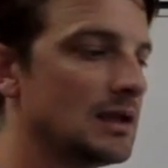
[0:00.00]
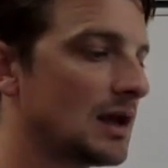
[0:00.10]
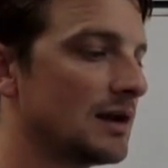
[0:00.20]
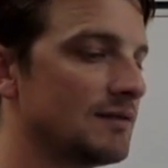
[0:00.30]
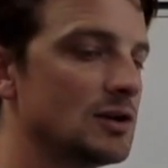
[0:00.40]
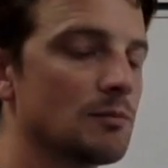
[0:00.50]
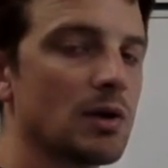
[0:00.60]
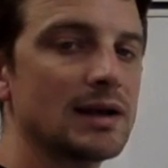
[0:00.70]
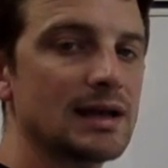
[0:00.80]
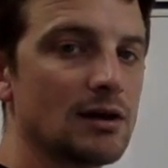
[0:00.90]
kind of in your
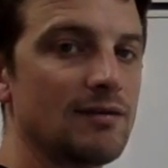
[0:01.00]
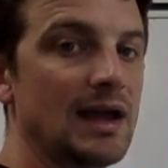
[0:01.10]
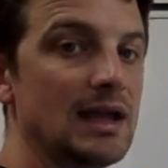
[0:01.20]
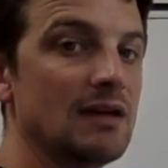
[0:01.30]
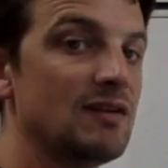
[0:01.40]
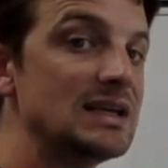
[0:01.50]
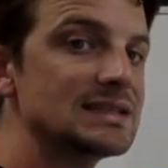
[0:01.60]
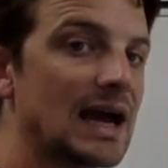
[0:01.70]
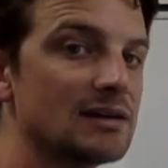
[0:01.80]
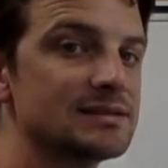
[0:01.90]
breakdown of, hey, if he's
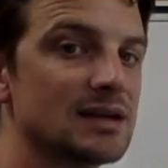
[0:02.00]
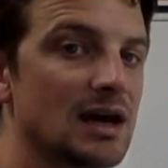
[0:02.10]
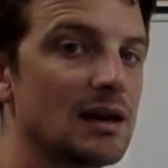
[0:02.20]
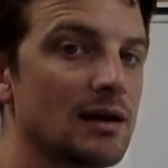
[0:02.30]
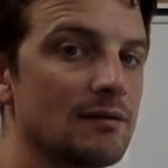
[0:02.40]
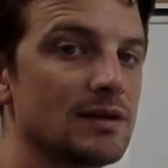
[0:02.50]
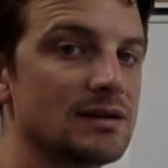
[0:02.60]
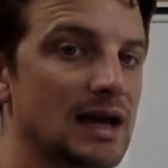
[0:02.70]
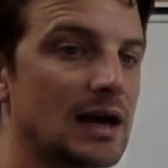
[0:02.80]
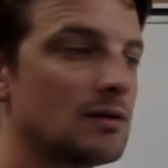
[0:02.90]
outside of the
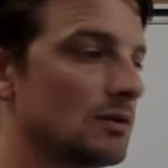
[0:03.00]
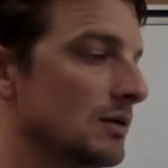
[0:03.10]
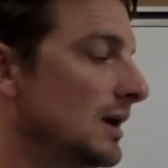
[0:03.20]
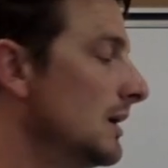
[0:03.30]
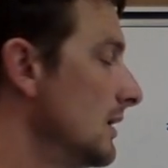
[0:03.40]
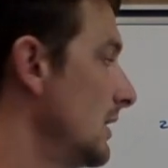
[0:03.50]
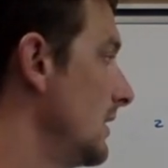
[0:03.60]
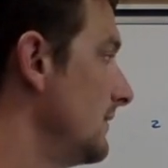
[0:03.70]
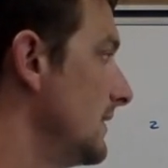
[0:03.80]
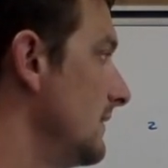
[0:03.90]
tackle,
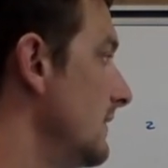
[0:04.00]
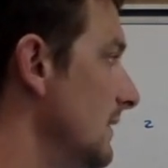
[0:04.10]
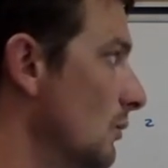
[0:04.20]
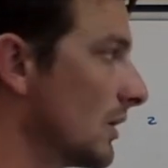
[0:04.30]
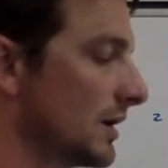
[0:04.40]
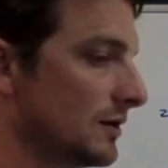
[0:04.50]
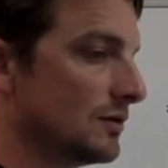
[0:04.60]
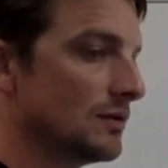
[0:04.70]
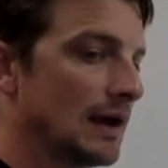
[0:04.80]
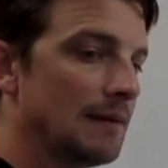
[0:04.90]
then we're going to
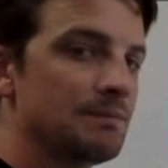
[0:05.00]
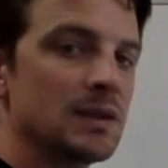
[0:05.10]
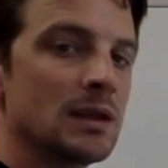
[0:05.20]
do that.